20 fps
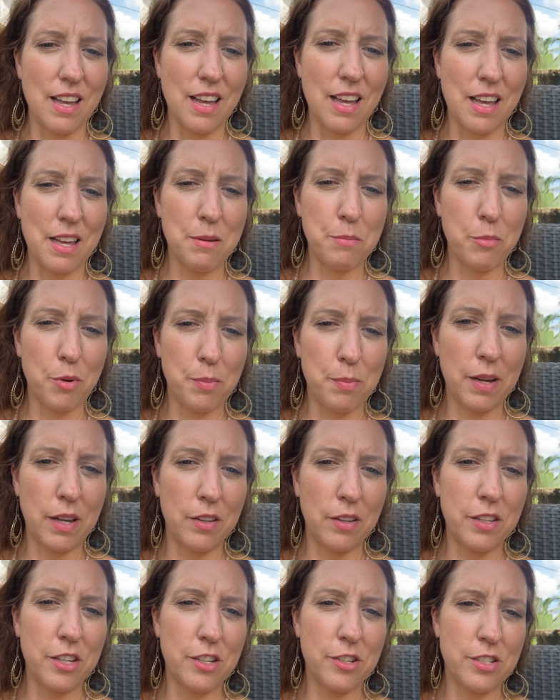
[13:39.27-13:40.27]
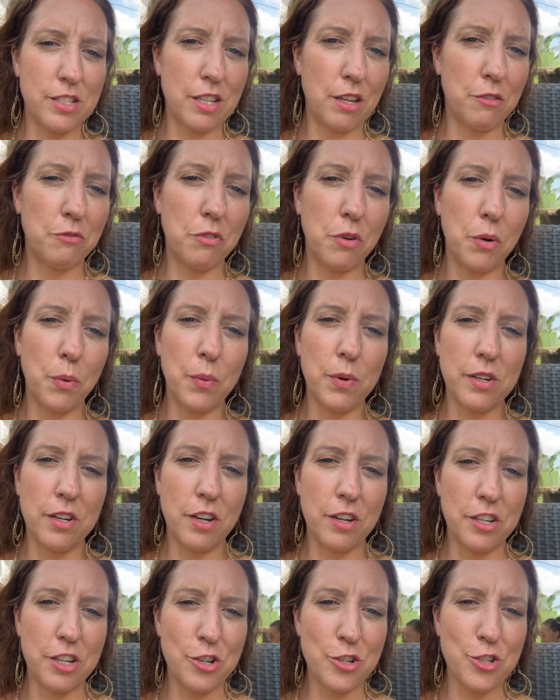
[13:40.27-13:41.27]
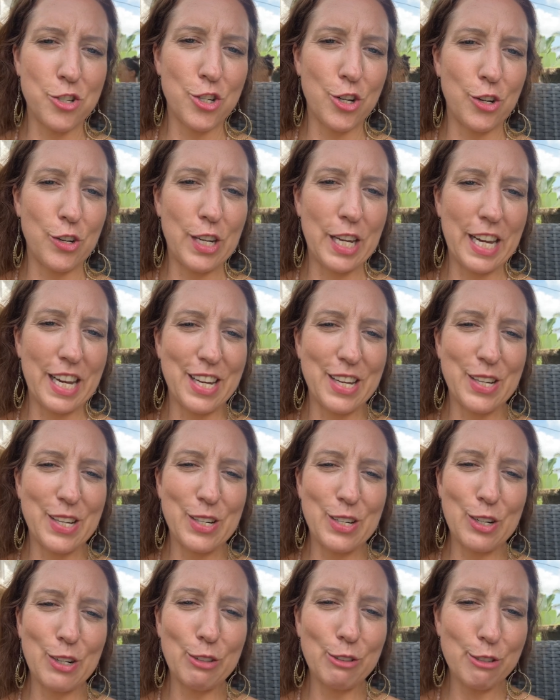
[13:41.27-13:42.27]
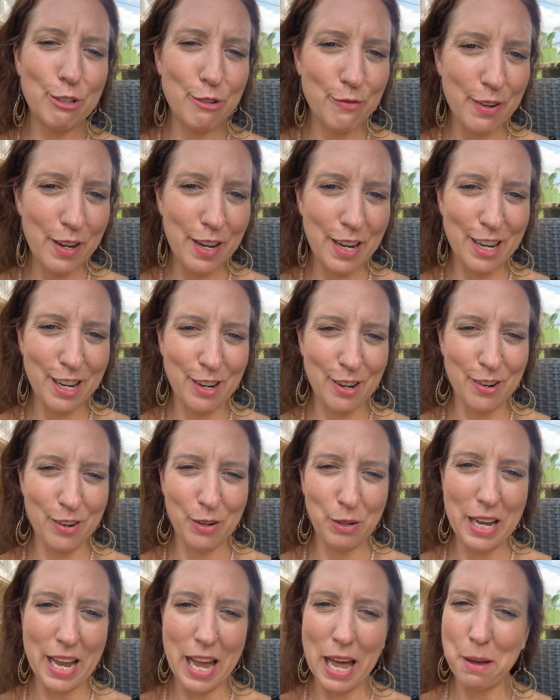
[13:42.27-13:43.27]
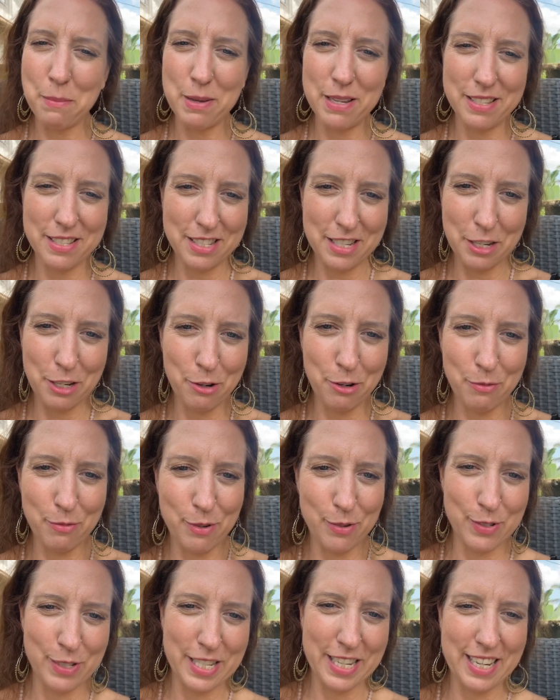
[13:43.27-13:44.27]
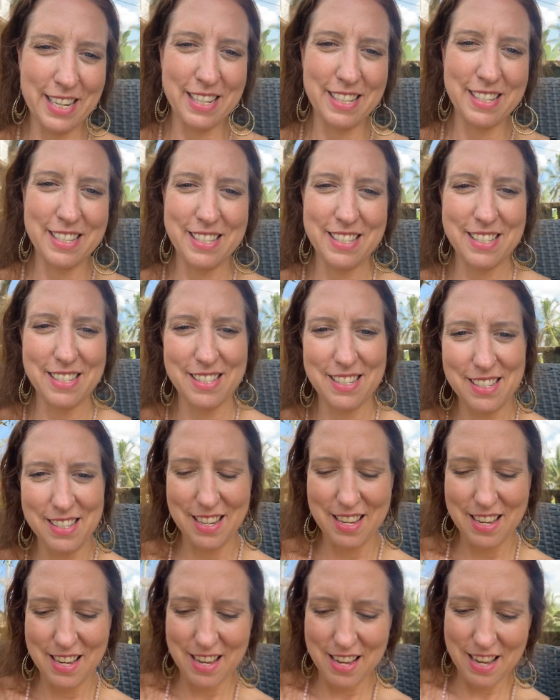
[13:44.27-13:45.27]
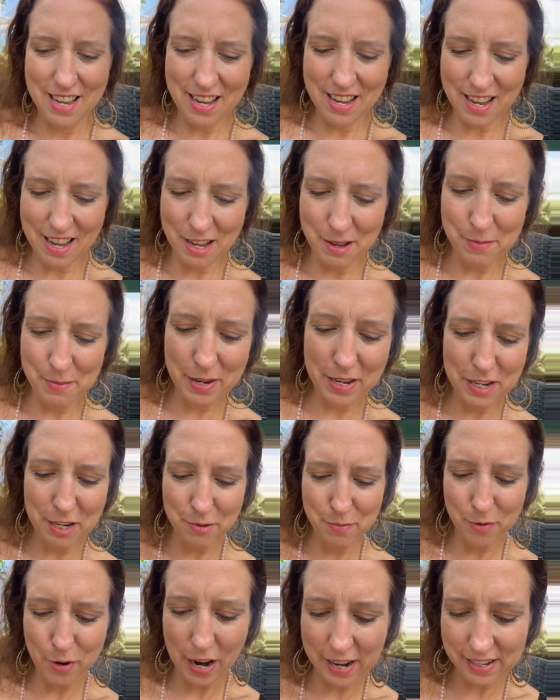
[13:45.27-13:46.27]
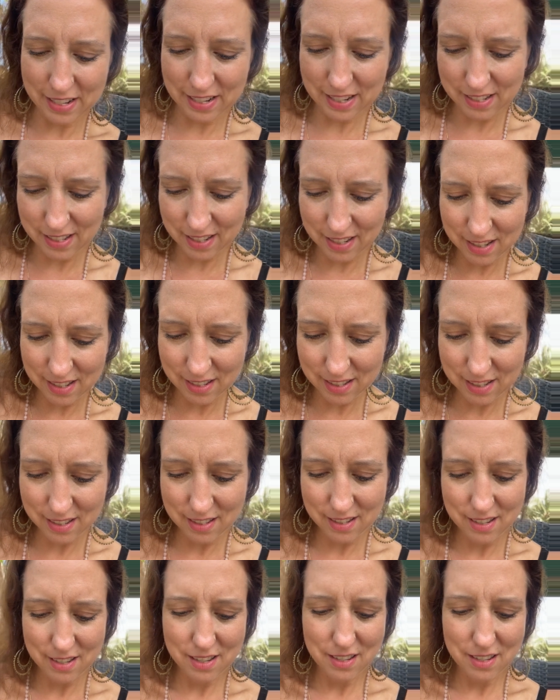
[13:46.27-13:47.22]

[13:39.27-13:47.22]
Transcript: And propel yourself forward on your journey, and cultivate your habits and your routines and your practices.